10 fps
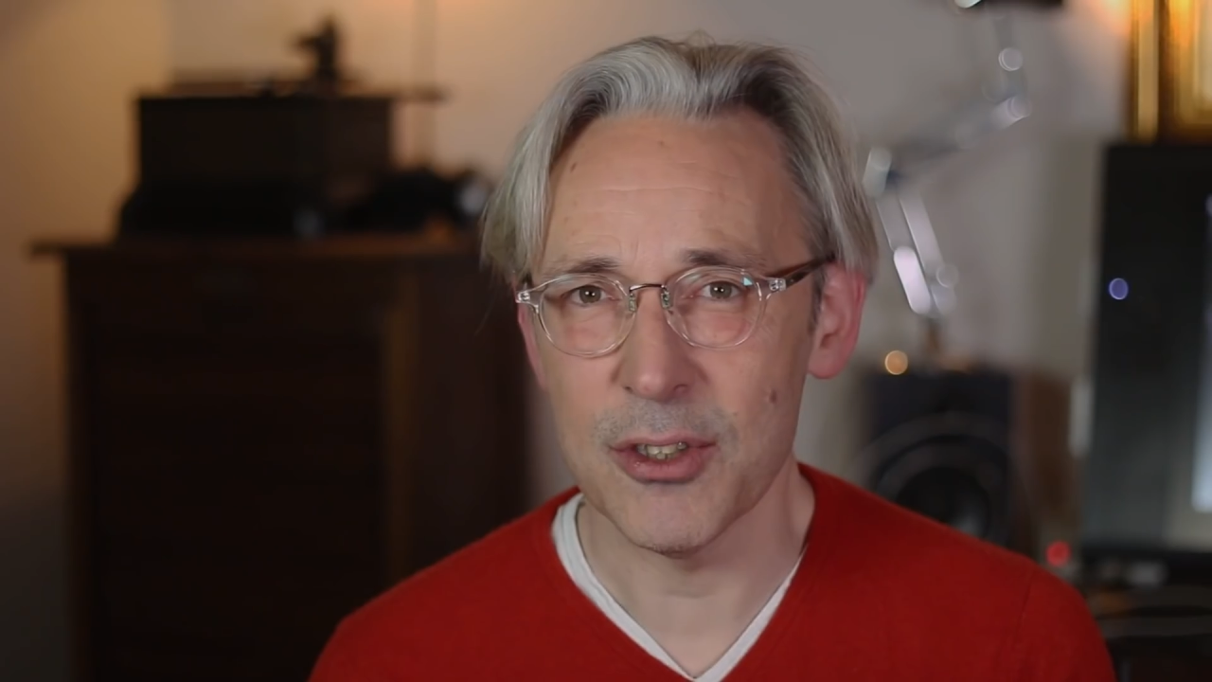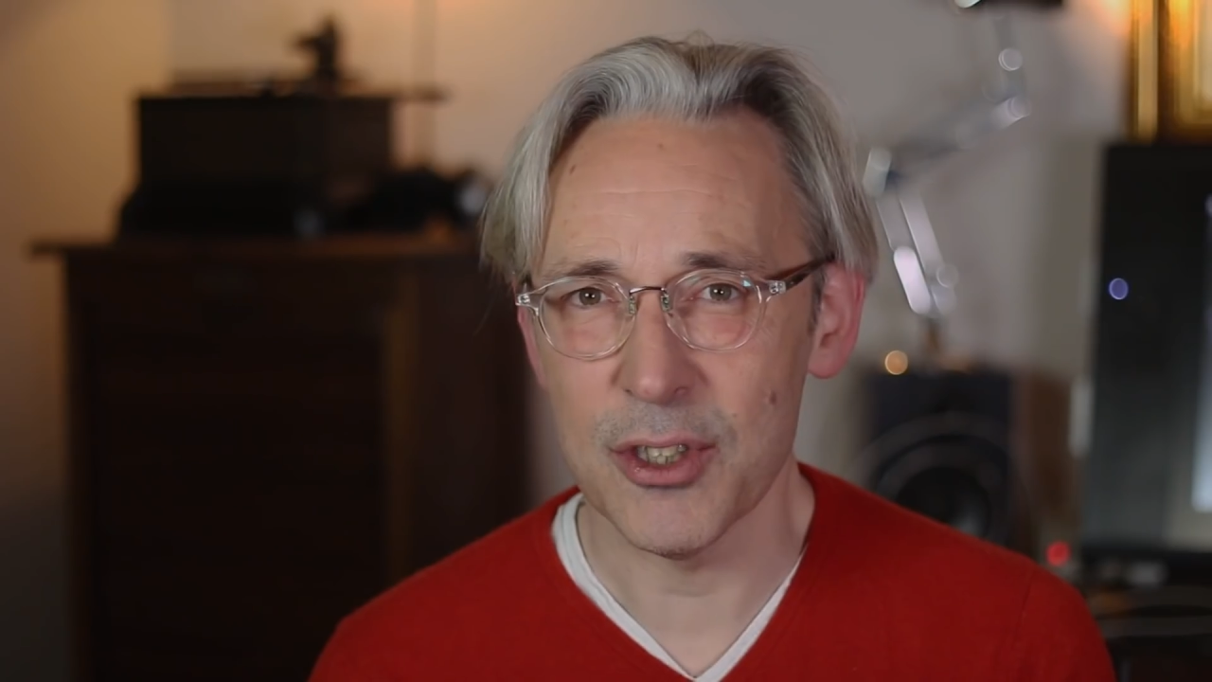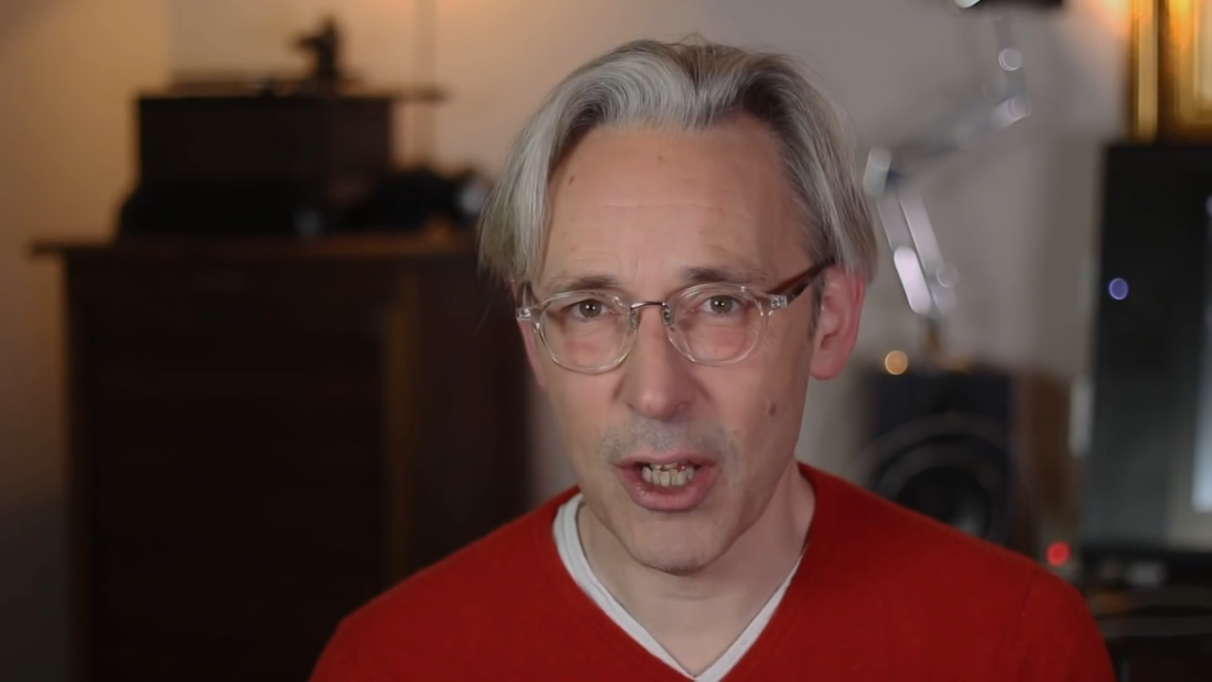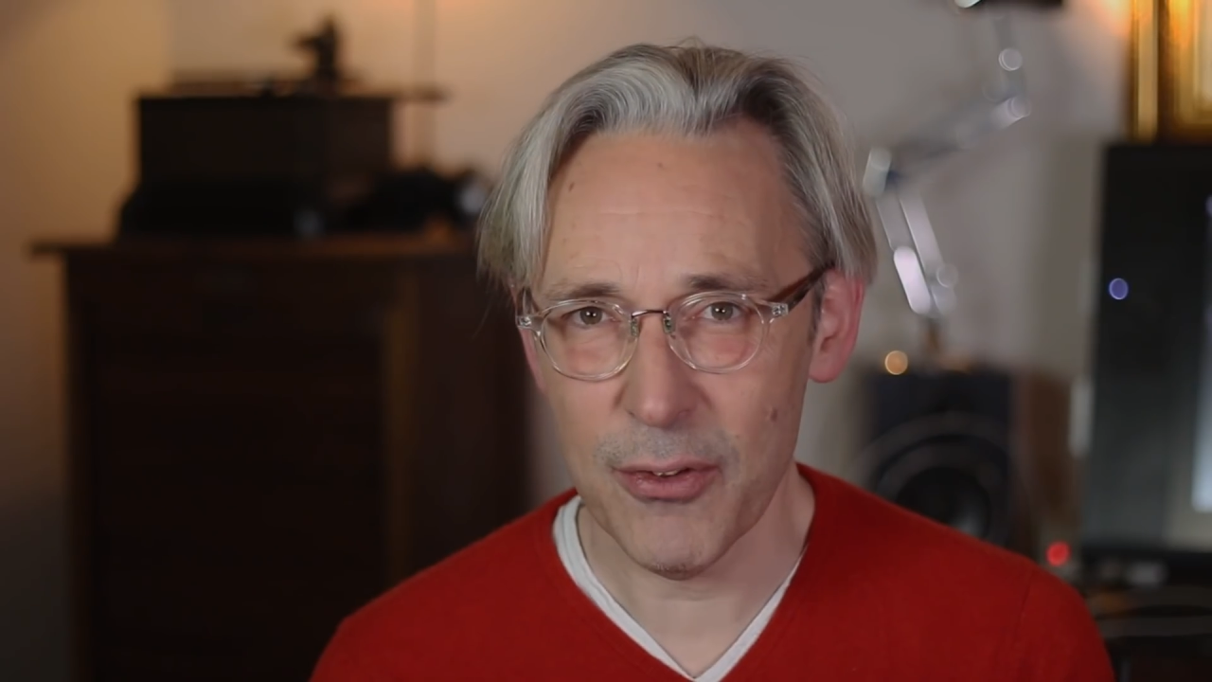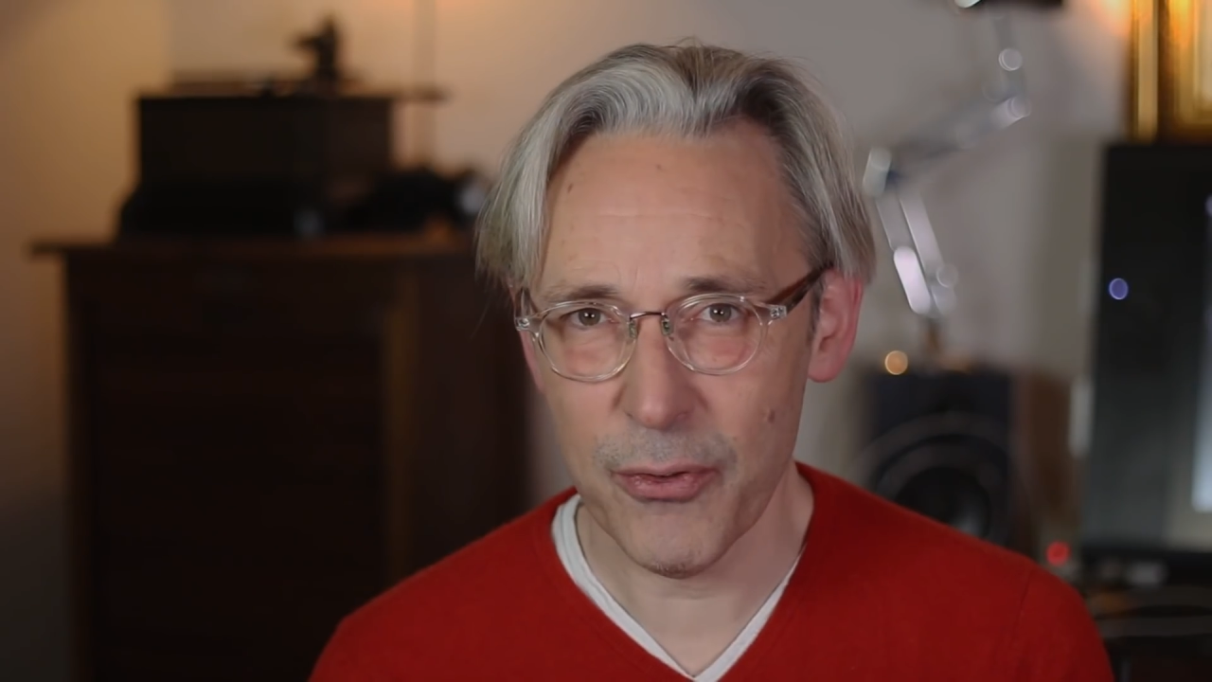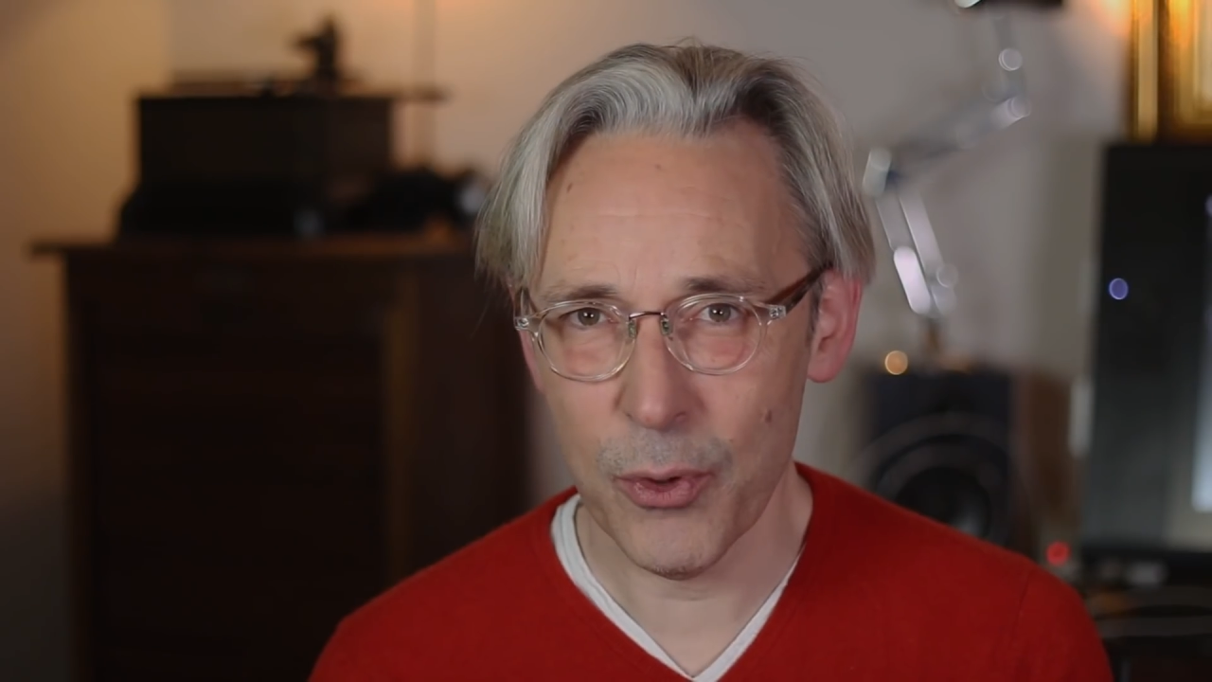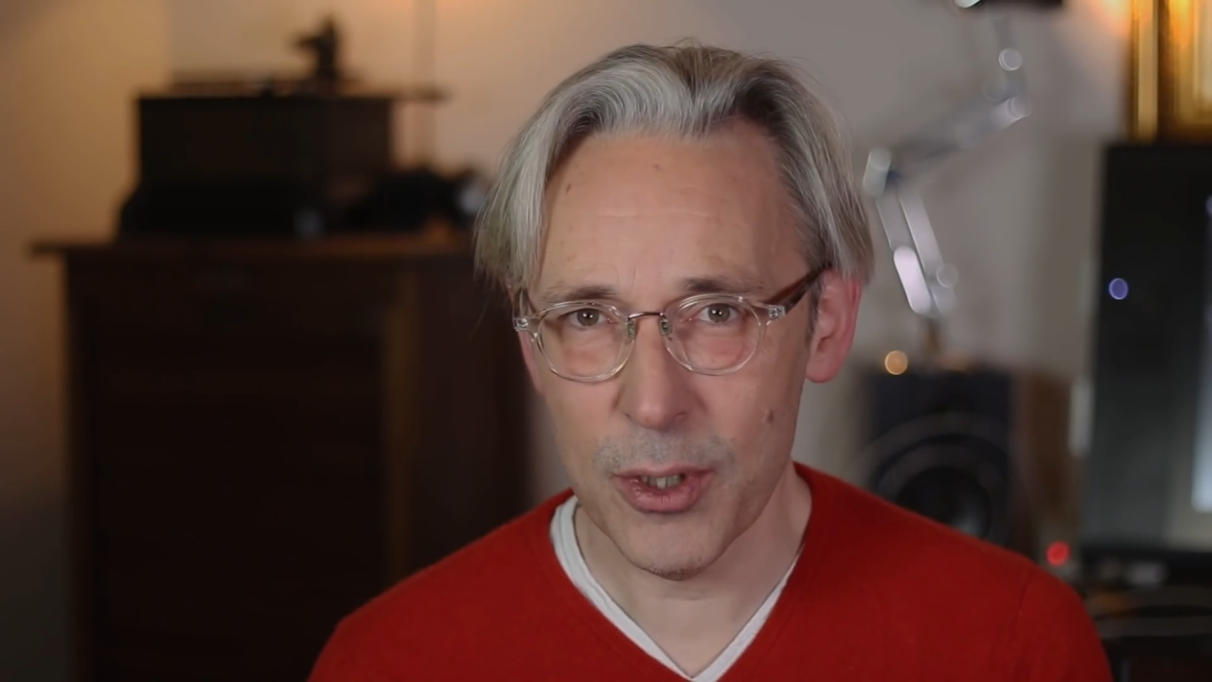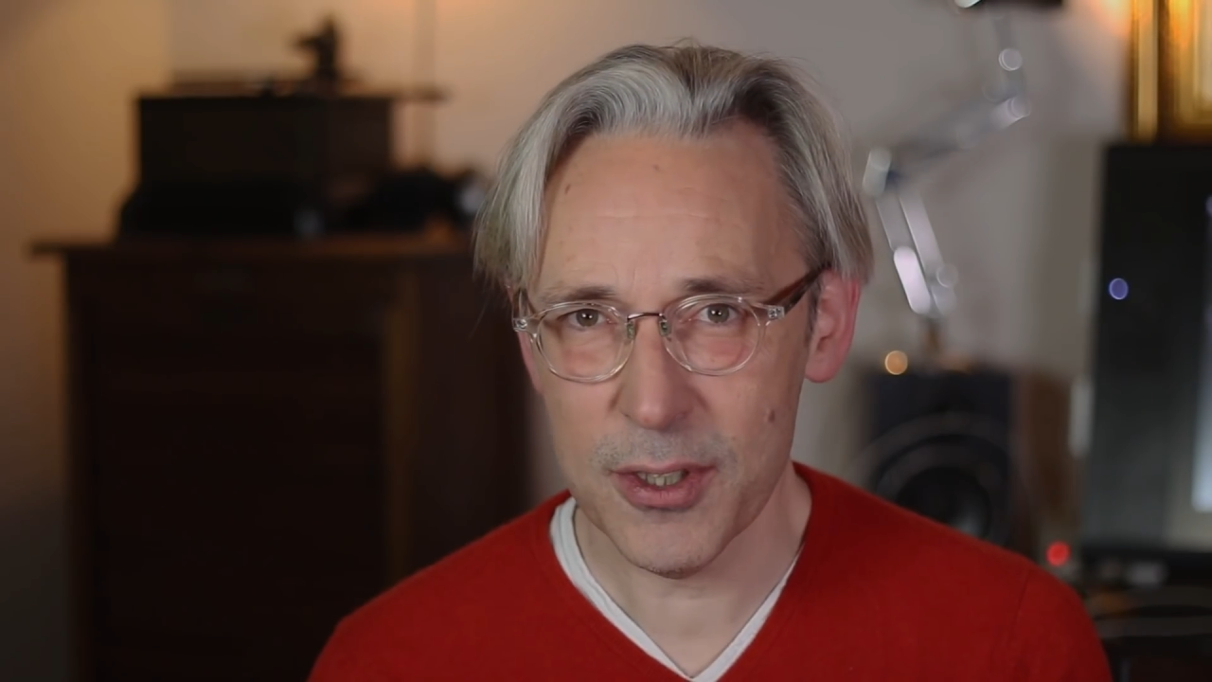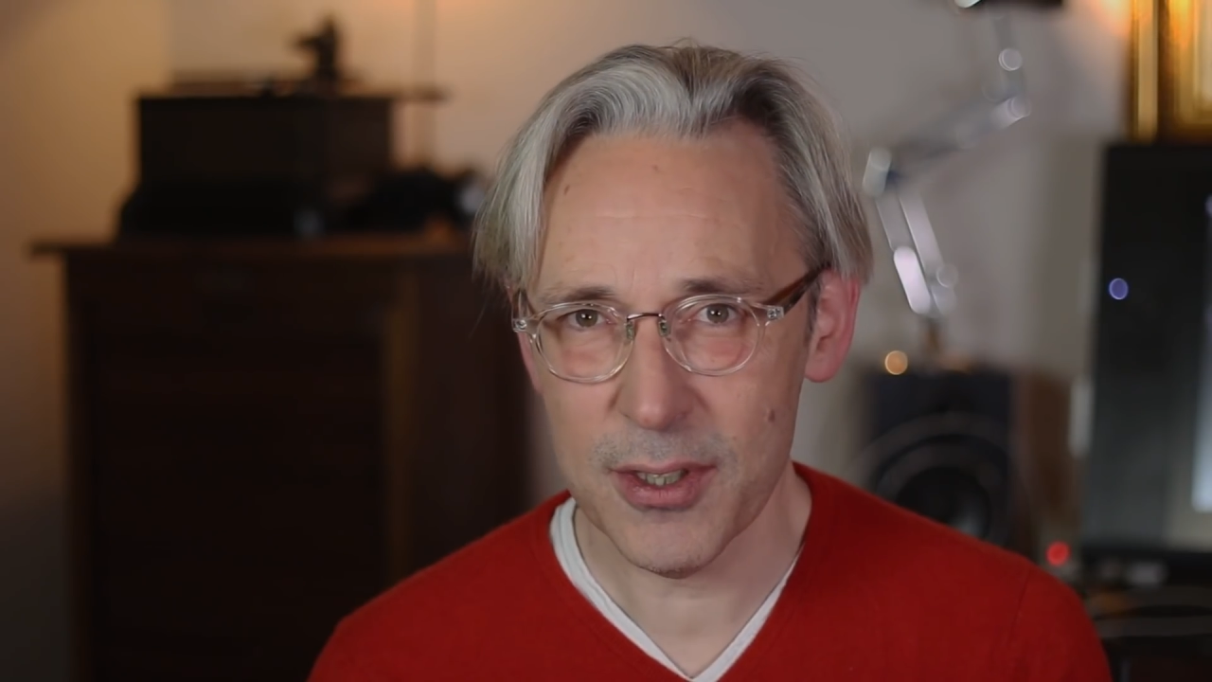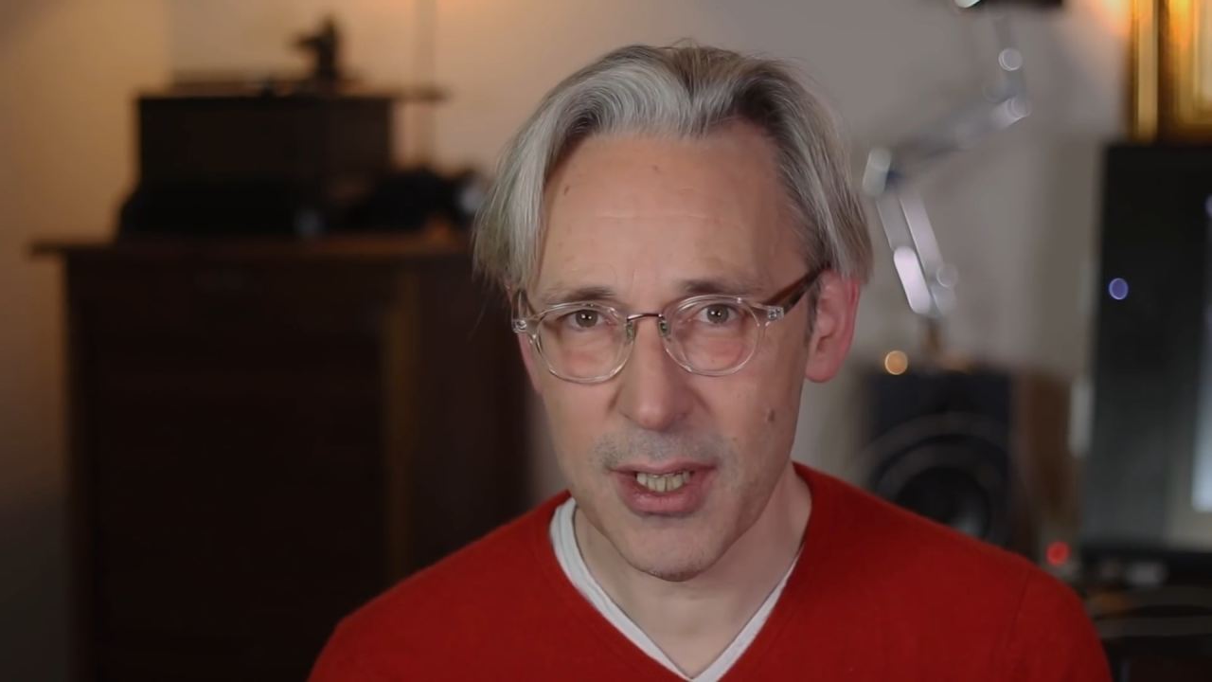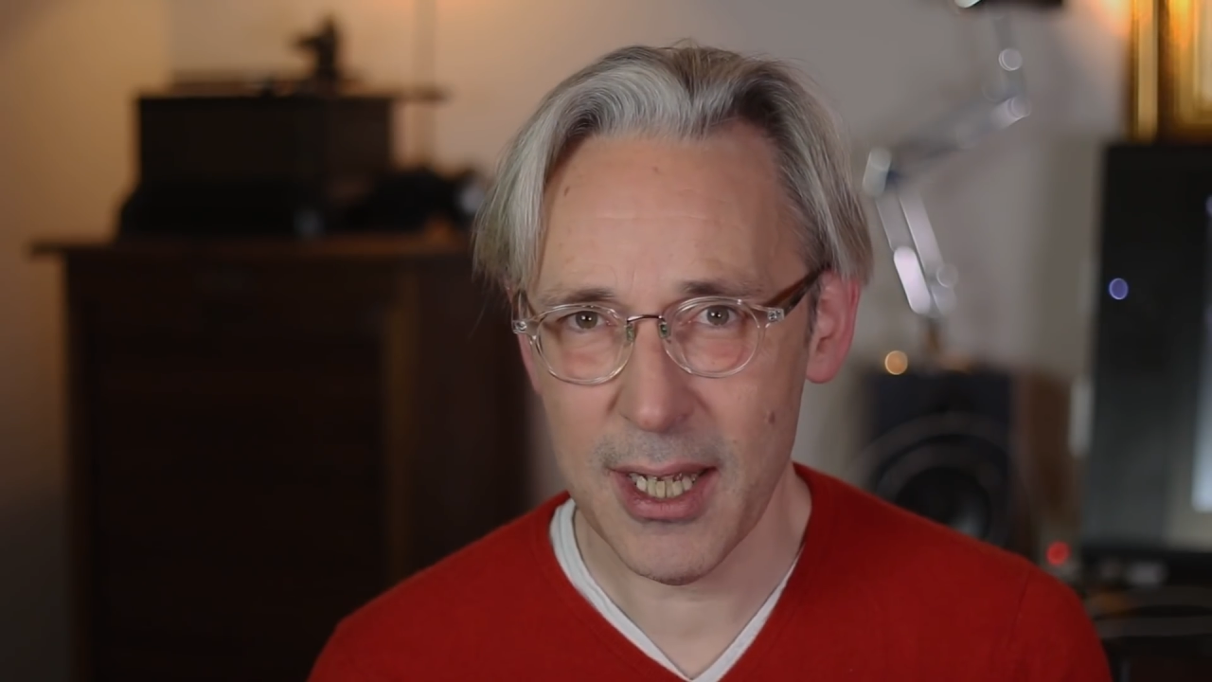Zandvoort,